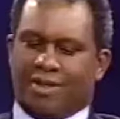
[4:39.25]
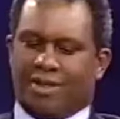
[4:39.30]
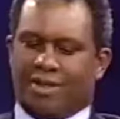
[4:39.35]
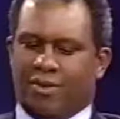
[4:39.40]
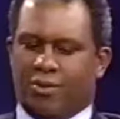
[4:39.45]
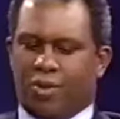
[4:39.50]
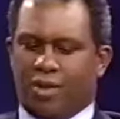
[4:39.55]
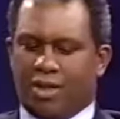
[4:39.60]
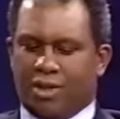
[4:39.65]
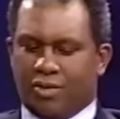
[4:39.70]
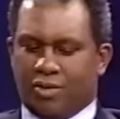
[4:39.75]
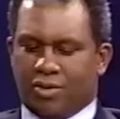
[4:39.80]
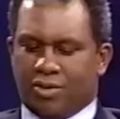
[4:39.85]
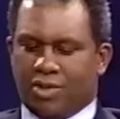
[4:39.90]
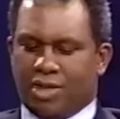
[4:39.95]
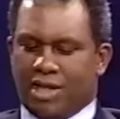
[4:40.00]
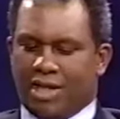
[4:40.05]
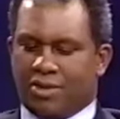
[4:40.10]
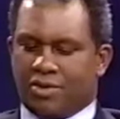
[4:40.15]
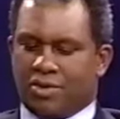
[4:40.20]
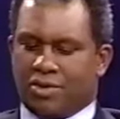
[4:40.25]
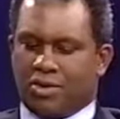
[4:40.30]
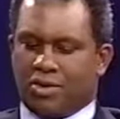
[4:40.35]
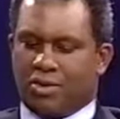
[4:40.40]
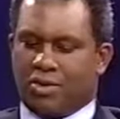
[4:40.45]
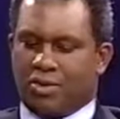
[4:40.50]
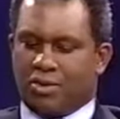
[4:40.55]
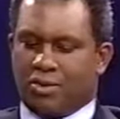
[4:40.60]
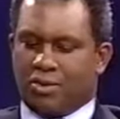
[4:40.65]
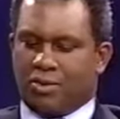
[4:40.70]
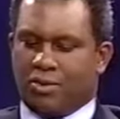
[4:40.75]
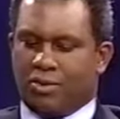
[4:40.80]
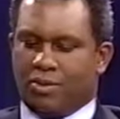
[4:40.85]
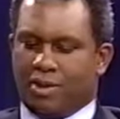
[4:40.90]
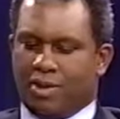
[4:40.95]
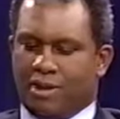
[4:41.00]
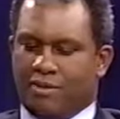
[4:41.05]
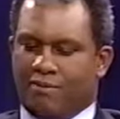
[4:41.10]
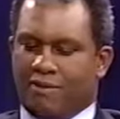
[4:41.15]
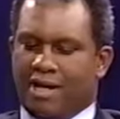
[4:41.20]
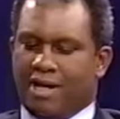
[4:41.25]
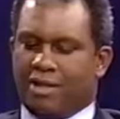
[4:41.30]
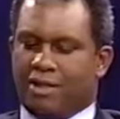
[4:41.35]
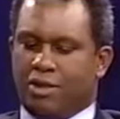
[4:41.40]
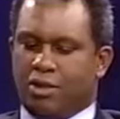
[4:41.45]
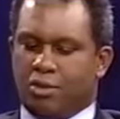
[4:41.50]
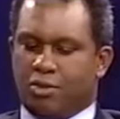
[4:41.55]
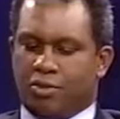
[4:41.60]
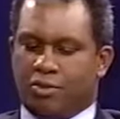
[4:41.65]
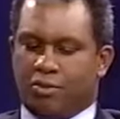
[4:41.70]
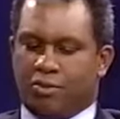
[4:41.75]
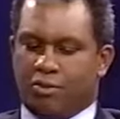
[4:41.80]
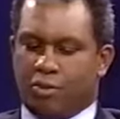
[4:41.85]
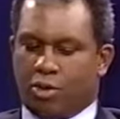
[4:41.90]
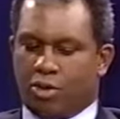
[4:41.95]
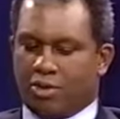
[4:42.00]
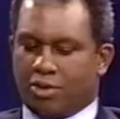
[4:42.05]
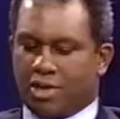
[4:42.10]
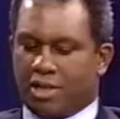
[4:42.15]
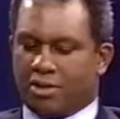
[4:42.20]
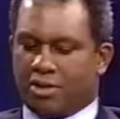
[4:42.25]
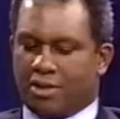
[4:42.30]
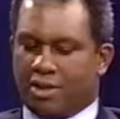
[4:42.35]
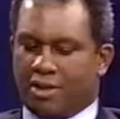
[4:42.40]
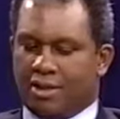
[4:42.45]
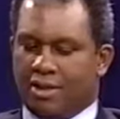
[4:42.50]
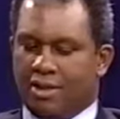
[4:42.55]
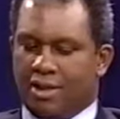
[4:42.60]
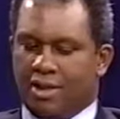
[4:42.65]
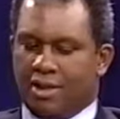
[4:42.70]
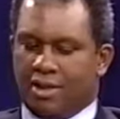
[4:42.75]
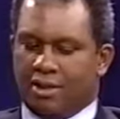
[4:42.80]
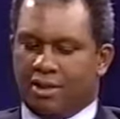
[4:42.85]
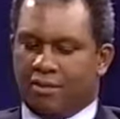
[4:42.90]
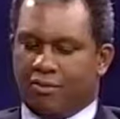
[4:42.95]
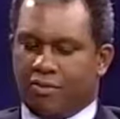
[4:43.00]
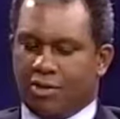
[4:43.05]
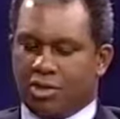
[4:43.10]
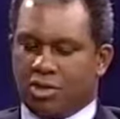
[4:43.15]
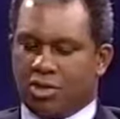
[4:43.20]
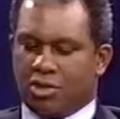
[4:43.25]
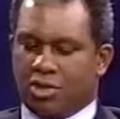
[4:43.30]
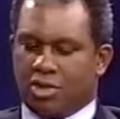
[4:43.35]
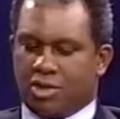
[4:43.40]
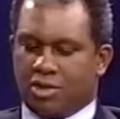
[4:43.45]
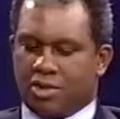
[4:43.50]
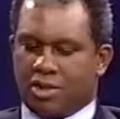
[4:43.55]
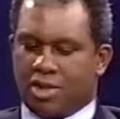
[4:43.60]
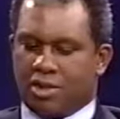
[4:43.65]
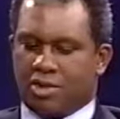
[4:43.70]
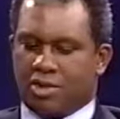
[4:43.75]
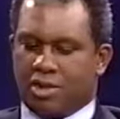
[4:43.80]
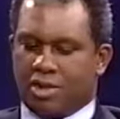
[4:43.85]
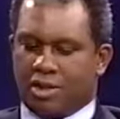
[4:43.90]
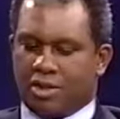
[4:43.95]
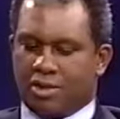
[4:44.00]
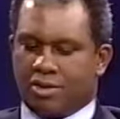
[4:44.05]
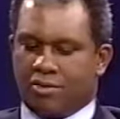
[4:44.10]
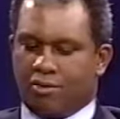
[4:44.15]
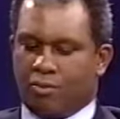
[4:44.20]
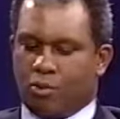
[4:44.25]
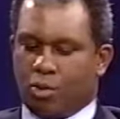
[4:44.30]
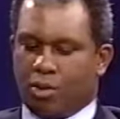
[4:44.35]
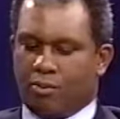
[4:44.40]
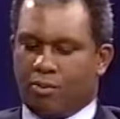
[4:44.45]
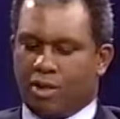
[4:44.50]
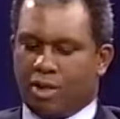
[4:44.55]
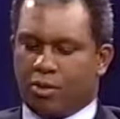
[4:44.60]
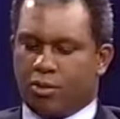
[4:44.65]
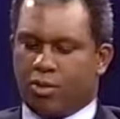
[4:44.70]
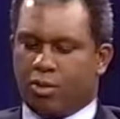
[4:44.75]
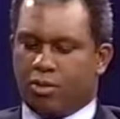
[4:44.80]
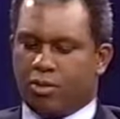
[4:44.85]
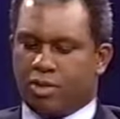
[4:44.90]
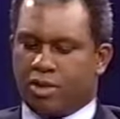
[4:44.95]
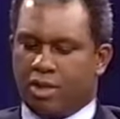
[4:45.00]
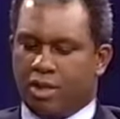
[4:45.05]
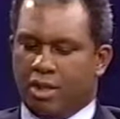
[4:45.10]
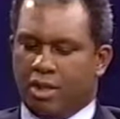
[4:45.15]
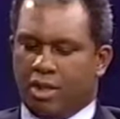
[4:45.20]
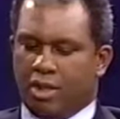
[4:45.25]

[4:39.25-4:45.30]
what other tests do you find useful for assessing deficiencies such as for minerals,